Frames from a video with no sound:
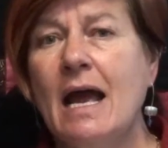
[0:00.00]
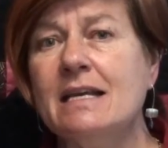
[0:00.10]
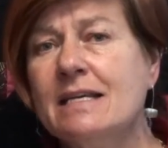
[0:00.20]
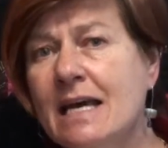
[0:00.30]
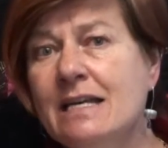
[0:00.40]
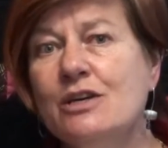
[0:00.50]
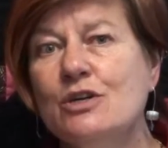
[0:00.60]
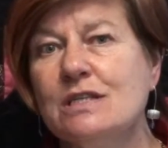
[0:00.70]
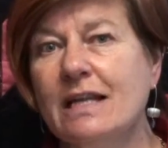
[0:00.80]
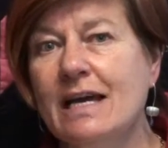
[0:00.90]
and 10
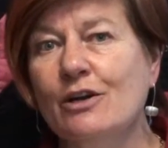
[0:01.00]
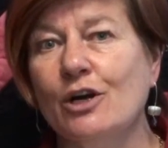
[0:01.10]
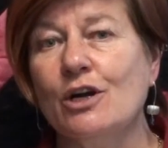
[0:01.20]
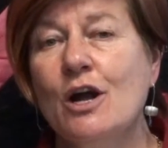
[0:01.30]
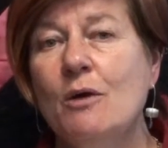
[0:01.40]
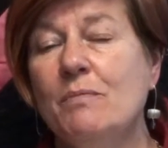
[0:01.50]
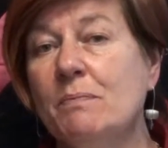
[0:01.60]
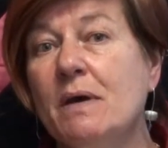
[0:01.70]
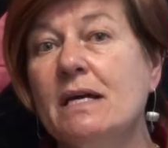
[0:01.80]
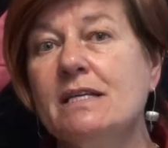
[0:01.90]
years later be
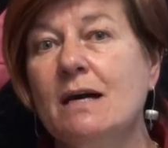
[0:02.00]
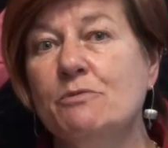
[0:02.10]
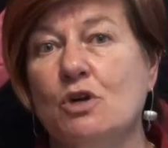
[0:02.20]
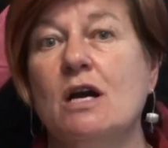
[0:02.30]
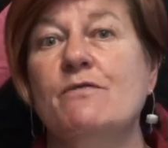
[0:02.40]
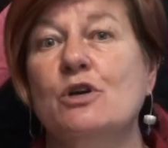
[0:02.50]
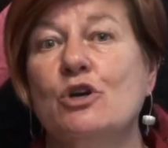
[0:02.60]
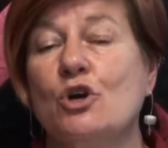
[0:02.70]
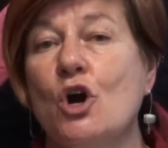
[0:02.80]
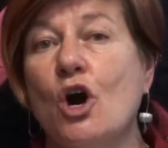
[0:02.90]
picked up driving
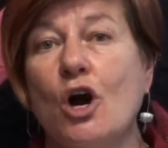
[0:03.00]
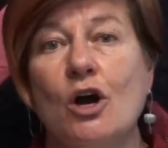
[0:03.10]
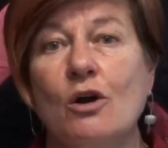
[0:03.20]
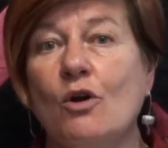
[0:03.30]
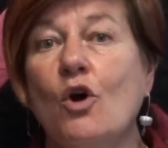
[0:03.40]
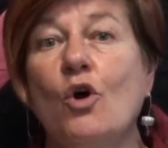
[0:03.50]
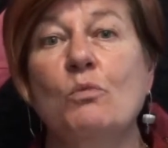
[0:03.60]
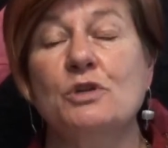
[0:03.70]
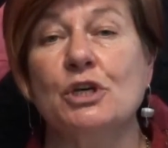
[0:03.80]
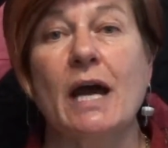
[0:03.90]
your car
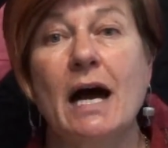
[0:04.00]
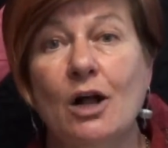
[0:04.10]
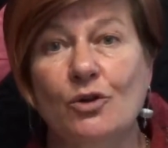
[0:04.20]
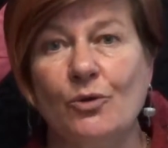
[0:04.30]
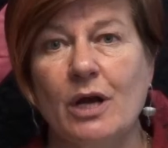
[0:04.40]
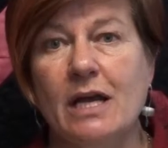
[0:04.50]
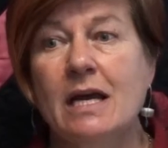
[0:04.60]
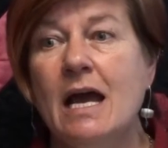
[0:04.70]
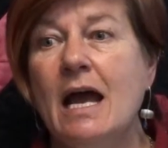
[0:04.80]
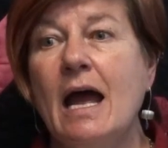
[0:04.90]
home to Calgary
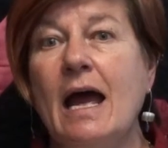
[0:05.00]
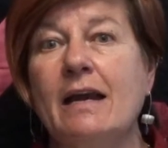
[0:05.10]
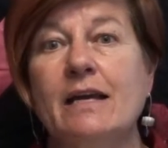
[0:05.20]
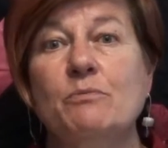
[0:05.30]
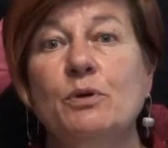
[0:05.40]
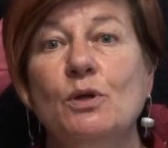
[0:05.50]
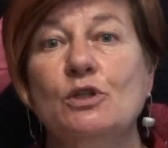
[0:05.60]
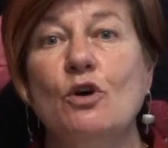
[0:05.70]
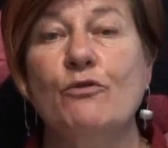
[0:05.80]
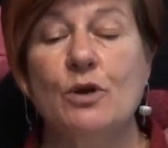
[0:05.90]
and get
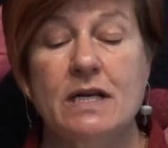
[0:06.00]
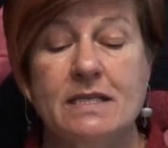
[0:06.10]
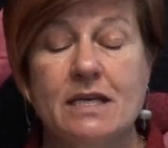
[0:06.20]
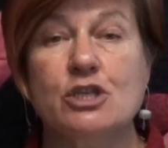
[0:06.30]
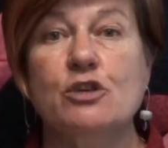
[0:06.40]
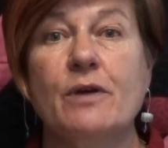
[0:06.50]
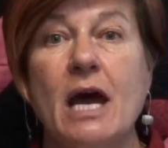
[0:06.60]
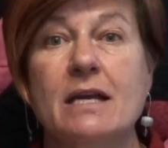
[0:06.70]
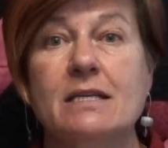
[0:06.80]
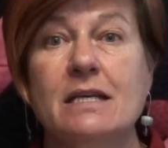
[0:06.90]
pulled over and it says you've
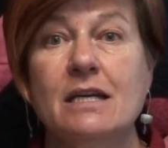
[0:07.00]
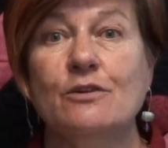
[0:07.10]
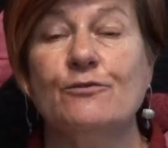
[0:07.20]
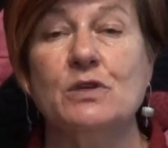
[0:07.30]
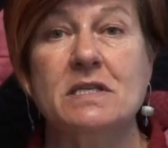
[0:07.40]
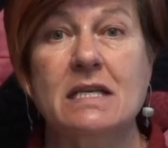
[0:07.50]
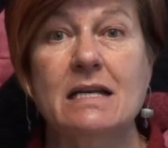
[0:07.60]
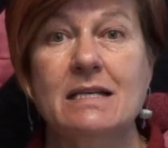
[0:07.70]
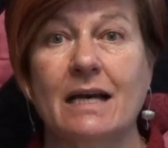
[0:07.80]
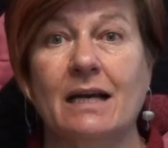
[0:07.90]
had a ticket for
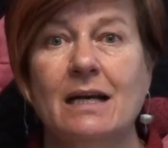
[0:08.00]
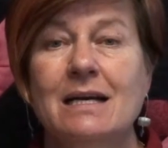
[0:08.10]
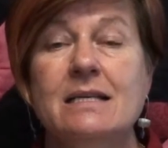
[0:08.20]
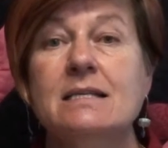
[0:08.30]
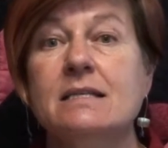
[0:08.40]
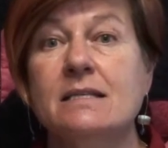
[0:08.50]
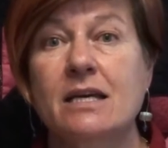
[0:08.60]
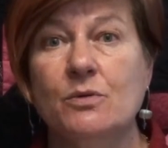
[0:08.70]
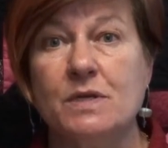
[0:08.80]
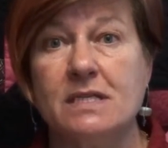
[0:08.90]
stunting. It doesn't
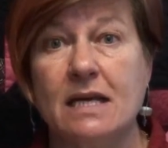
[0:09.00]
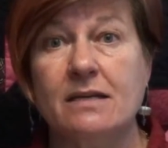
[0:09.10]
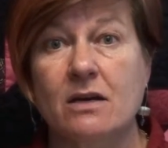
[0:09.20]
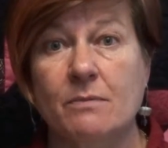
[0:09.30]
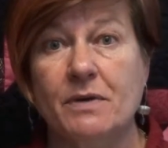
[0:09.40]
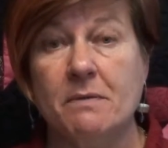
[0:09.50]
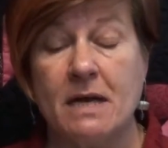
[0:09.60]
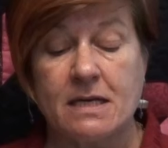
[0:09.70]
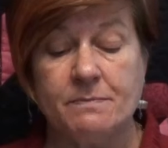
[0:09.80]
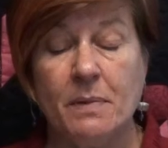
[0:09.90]
say you were stunting on a
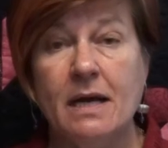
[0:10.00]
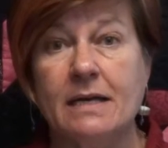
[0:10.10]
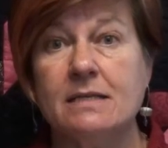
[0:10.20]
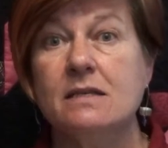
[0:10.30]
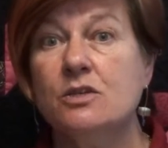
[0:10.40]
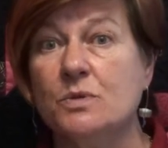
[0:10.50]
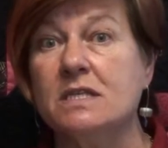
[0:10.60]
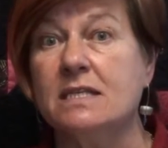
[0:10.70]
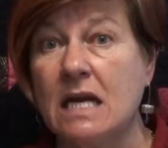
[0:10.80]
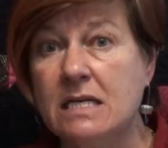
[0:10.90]
BMX bike, it says you were
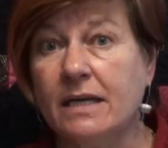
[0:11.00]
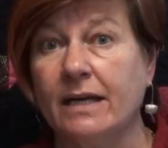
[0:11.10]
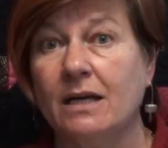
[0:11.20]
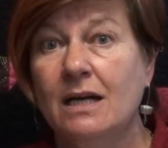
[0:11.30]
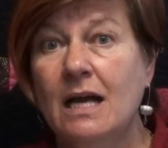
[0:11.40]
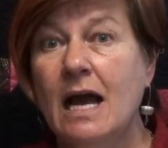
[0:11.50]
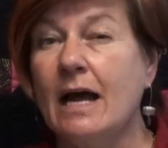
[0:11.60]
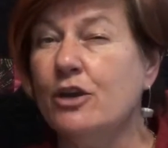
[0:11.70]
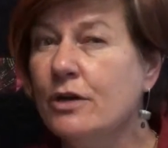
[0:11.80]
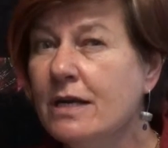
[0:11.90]
stunting.
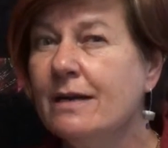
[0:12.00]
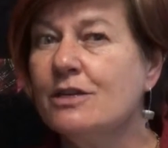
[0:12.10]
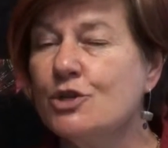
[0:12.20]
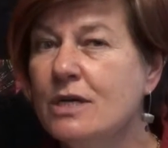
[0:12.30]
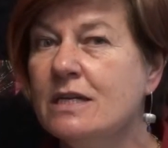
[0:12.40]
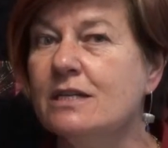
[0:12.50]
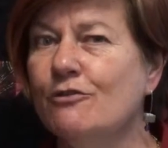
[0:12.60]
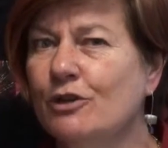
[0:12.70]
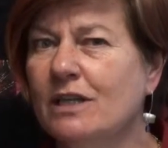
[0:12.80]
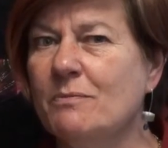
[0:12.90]
And you're going to get treated
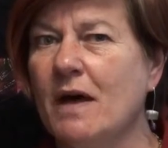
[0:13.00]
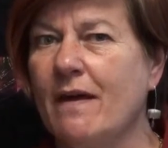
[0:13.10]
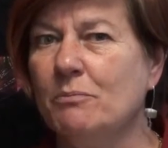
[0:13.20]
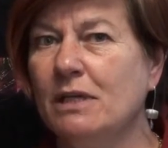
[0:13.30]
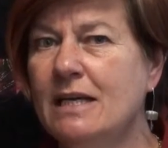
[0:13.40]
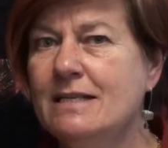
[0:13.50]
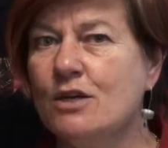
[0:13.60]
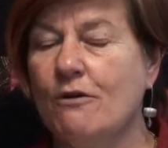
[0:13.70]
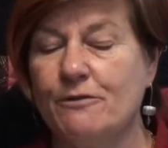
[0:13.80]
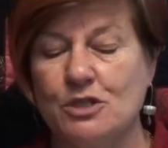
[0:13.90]
differently by that police
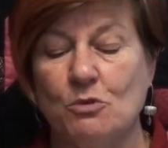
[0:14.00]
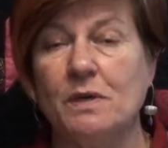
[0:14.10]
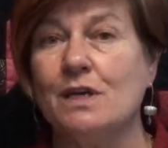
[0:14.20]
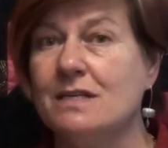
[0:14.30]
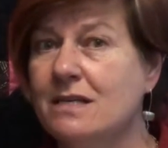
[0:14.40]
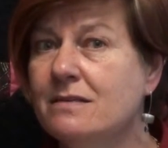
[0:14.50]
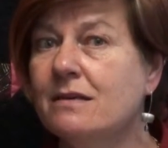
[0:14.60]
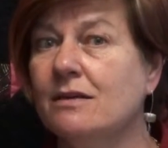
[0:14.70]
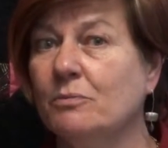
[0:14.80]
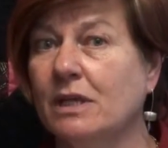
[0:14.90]
officer because he's
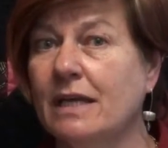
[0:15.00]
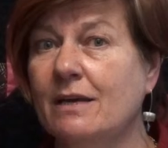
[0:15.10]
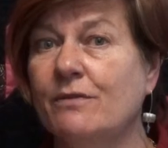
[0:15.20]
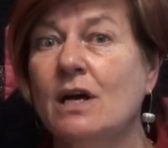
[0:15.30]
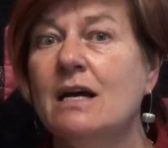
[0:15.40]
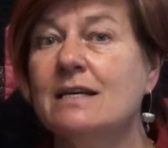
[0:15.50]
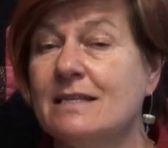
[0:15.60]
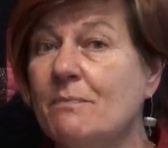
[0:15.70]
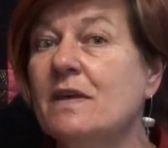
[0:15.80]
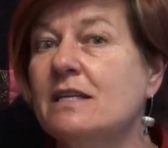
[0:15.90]
going to believe
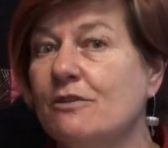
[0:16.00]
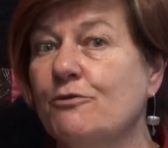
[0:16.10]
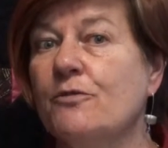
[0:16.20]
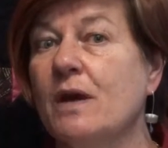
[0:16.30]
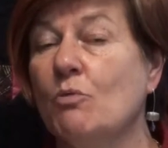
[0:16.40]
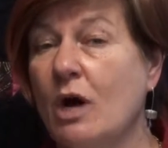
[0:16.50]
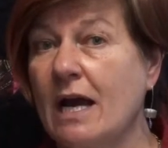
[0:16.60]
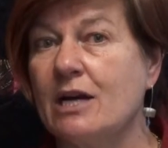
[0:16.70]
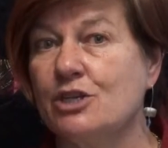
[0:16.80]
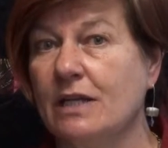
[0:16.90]
something different than what
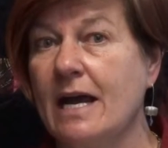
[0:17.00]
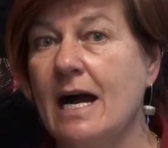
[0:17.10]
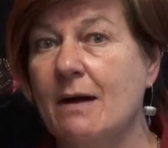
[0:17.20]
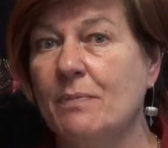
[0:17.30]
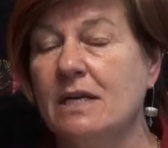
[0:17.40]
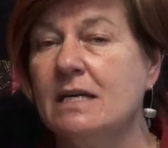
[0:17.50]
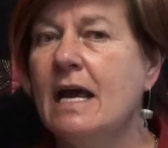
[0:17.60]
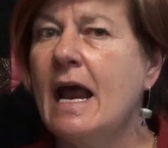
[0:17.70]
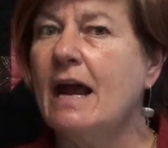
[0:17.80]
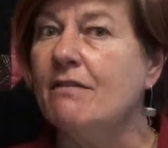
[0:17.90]
actually happened.
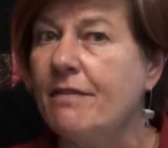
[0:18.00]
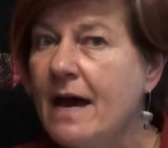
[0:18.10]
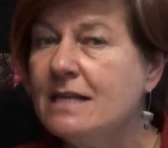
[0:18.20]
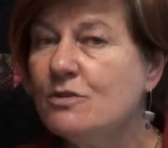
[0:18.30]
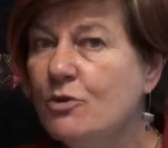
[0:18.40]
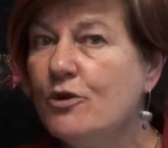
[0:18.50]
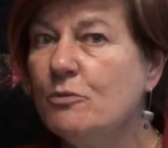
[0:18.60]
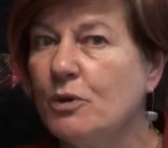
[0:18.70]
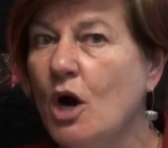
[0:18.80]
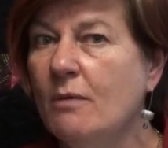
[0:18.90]
And that's where
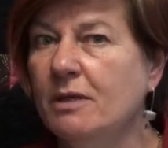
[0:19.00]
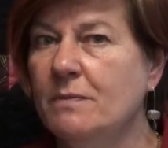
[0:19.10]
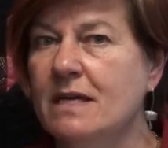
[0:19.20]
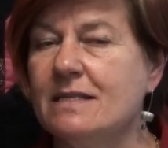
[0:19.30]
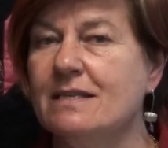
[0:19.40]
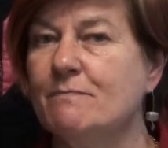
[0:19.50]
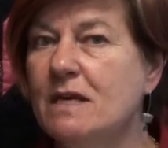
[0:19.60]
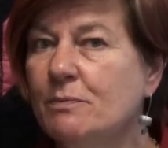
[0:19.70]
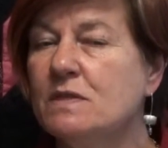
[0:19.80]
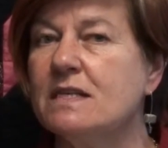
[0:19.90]
the problem is, is
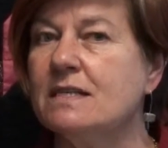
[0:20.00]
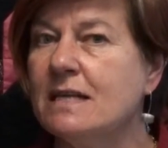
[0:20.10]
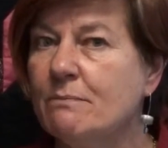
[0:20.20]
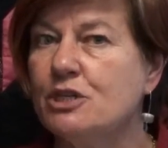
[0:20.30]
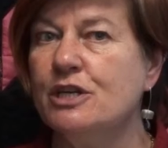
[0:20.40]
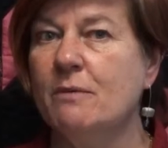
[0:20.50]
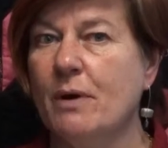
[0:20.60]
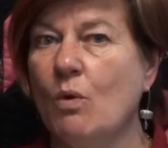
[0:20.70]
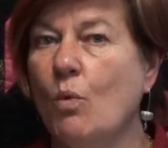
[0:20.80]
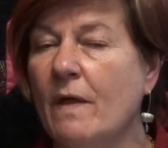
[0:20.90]
people's assumption
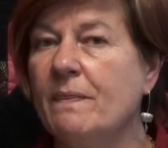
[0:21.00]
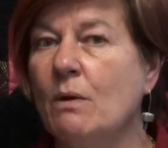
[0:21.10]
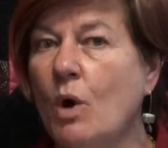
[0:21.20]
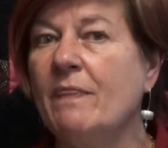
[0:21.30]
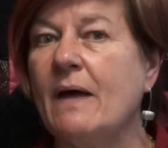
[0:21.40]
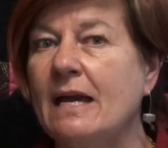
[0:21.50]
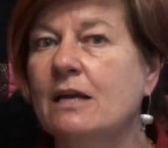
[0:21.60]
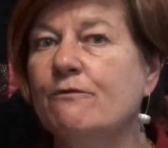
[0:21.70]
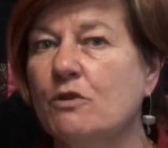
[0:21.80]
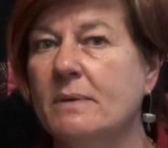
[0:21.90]
about what, what what that
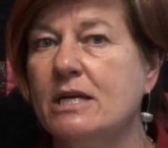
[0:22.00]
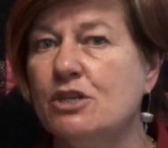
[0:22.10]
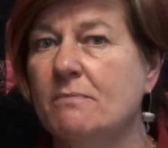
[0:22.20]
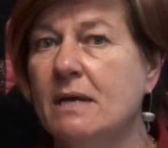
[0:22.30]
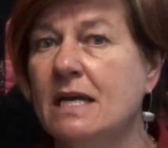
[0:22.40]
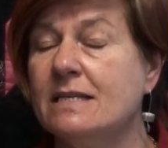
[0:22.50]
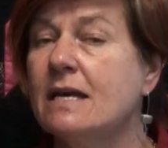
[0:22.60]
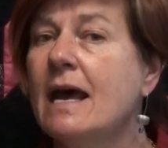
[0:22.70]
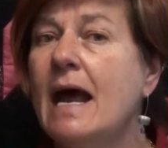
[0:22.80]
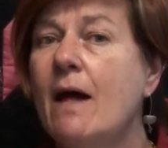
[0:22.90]
information means,
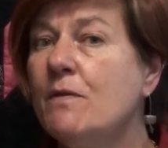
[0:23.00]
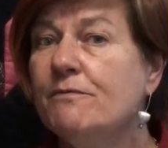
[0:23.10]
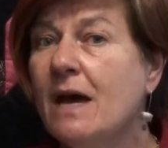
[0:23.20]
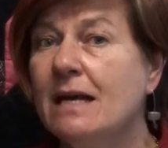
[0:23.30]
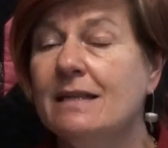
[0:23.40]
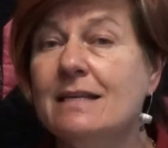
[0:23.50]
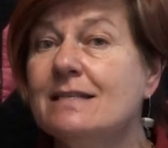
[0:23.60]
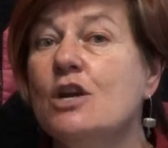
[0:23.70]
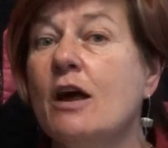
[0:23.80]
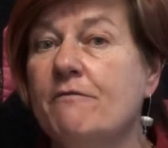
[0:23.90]
and the fact that
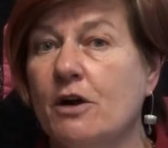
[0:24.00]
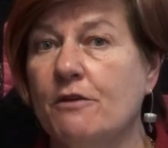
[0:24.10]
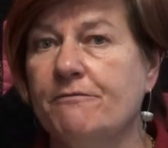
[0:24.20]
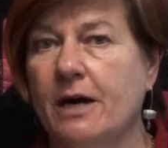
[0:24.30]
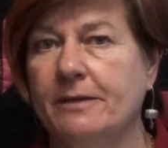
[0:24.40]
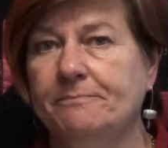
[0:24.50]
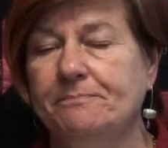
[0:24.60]
it's not verified.